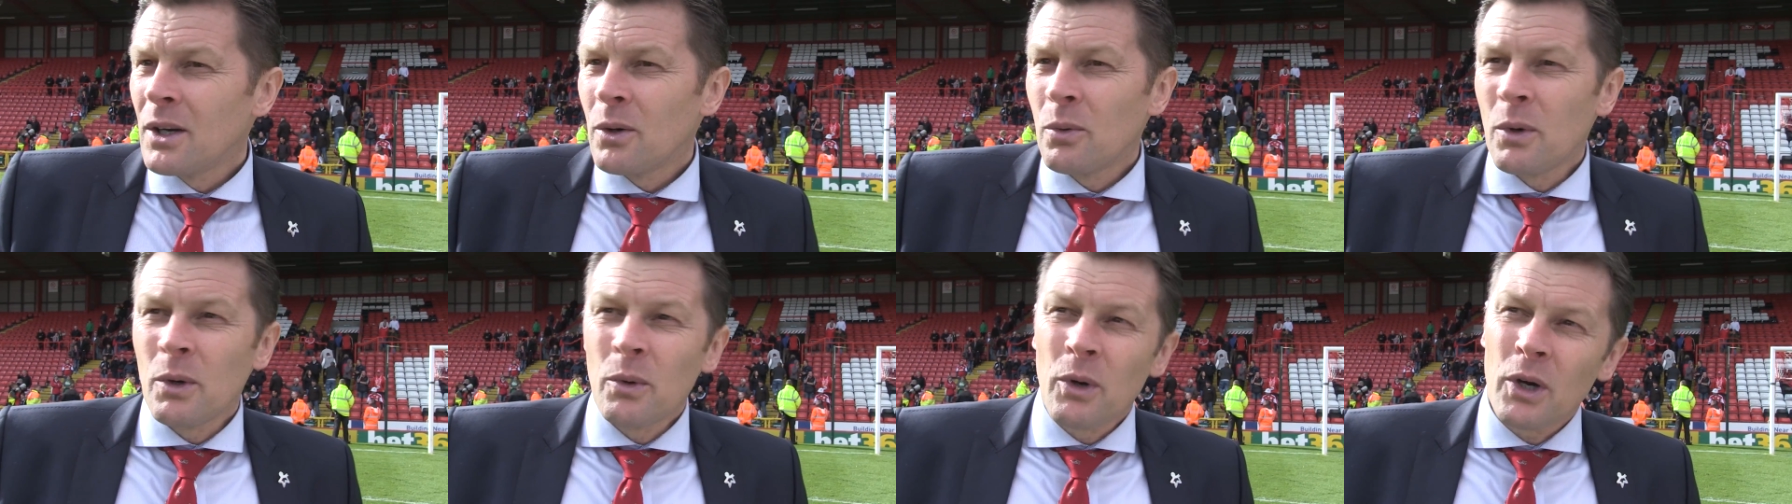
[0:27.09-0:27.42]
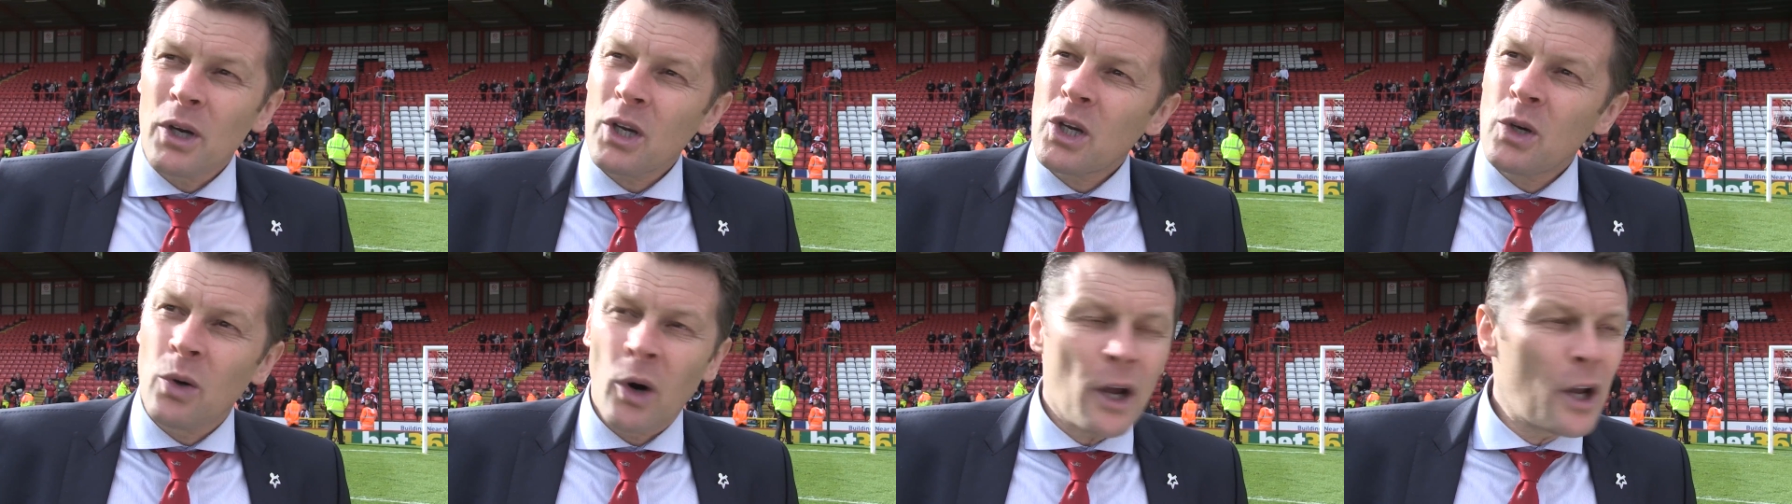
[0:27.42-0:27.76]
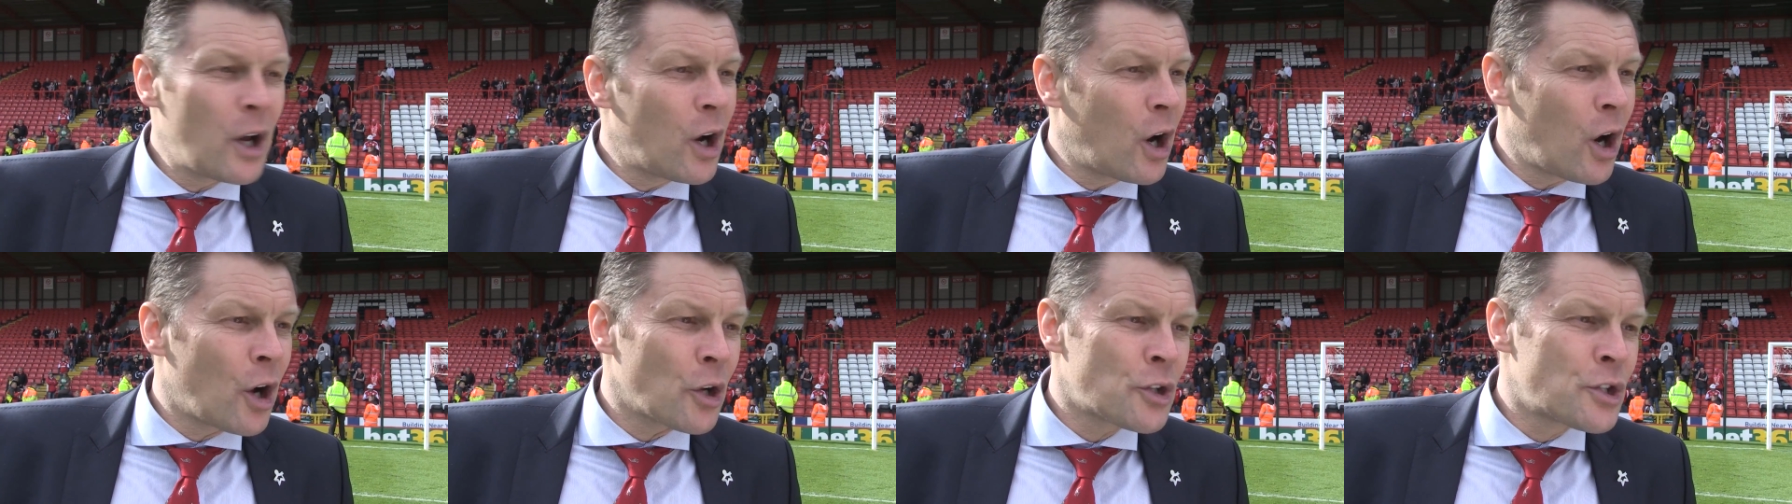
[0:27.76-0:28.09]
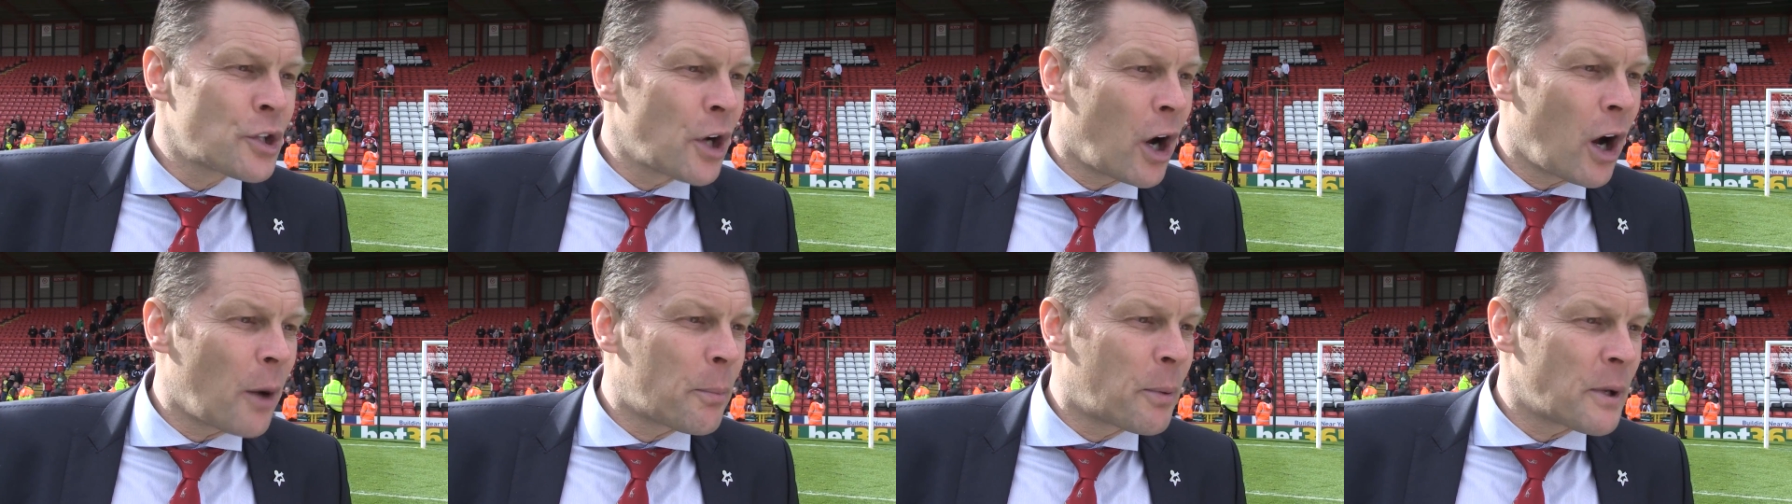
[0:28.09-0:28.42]
we weren't quite at our
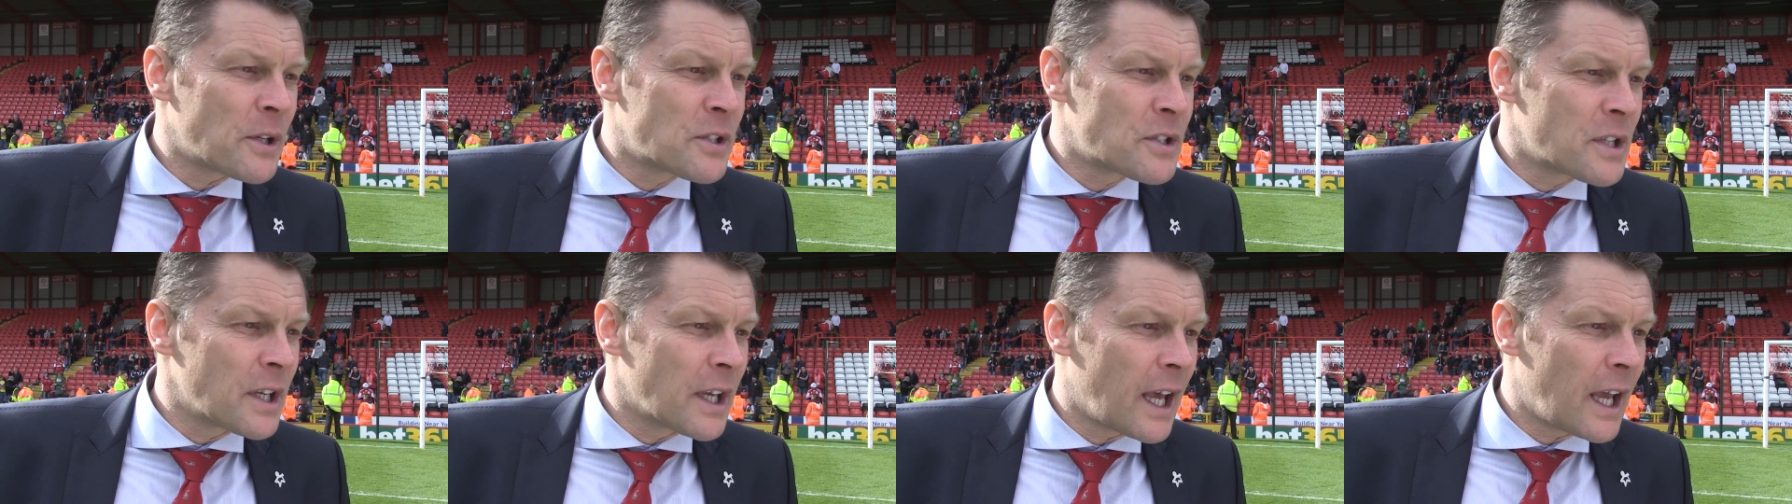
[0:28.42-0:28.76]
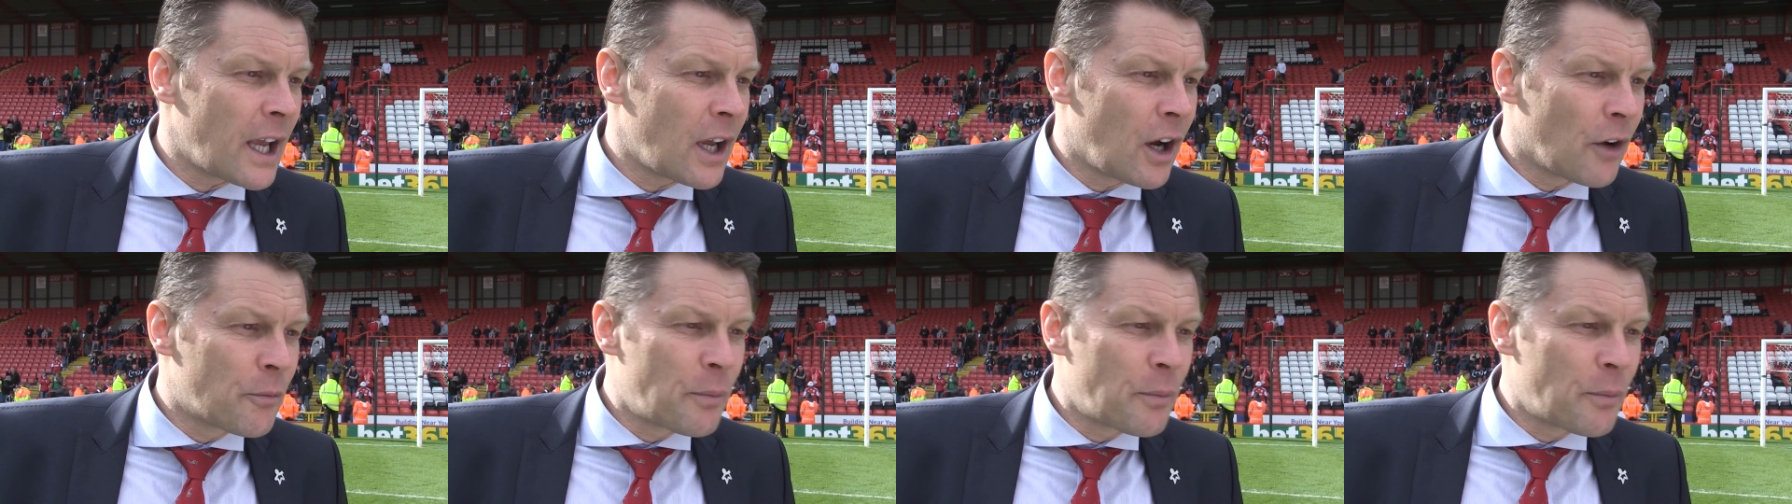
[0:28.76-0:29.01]
sharpest today.